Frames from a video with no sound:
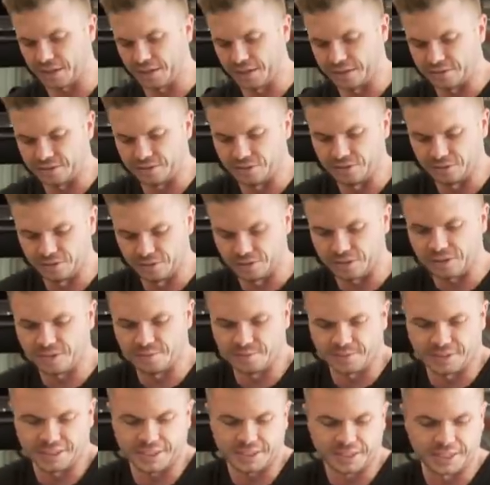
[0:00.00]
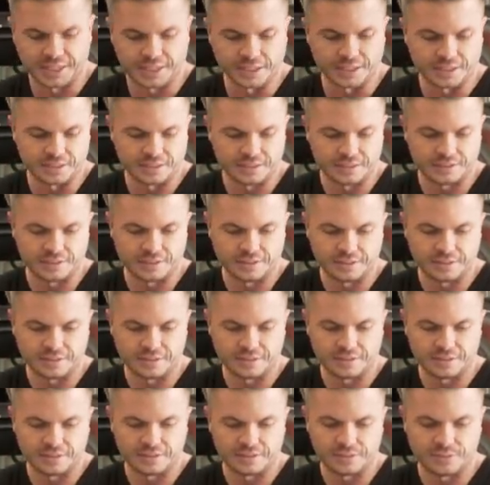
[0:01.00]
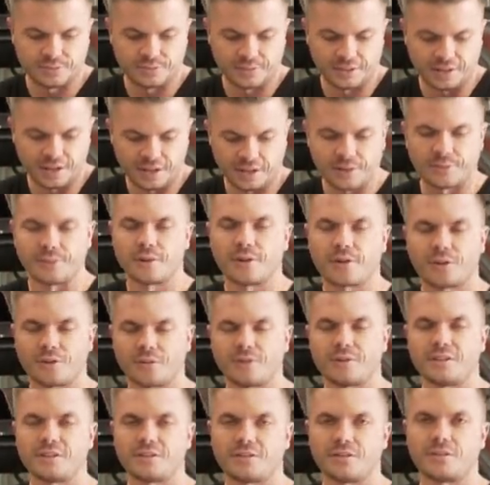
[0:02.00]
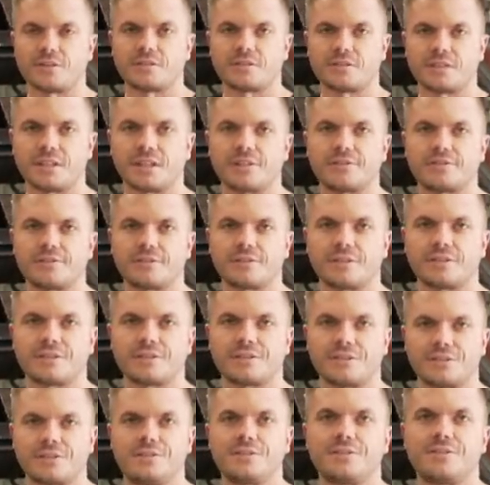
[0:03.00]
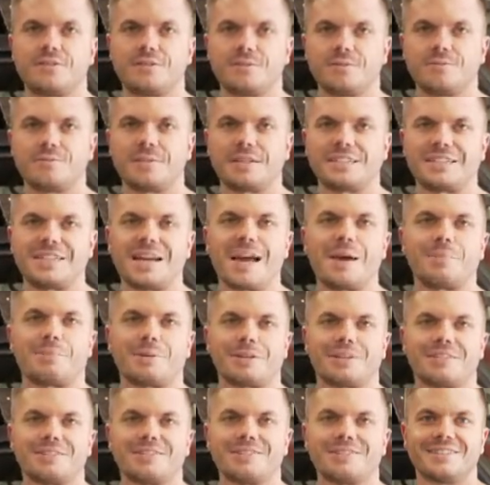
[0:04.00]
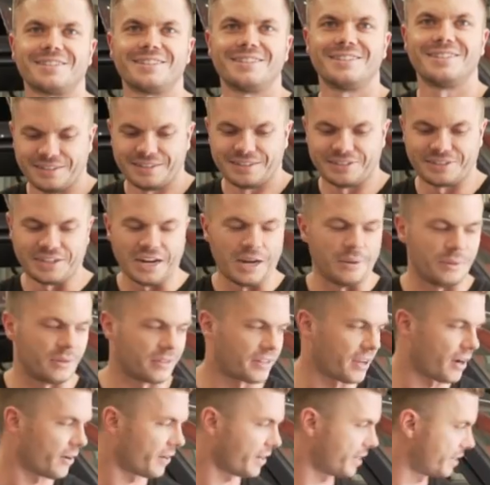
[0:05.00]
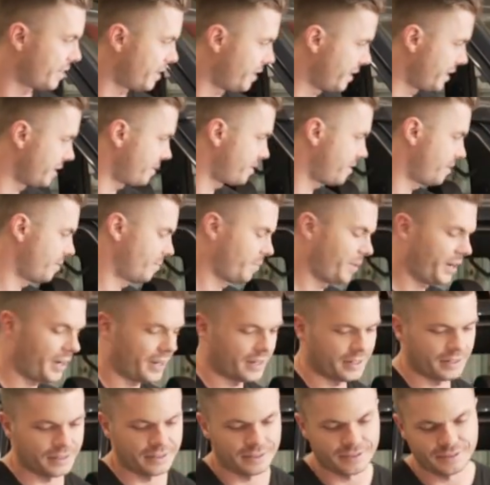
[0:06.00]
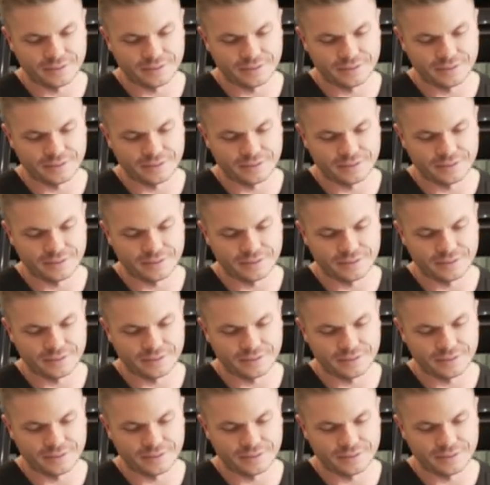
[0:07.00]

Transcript: It's a good looking bit of kit. We like working with this sort of stuff because it just makes you happy, doesn't it? It's a shame that's going into this, but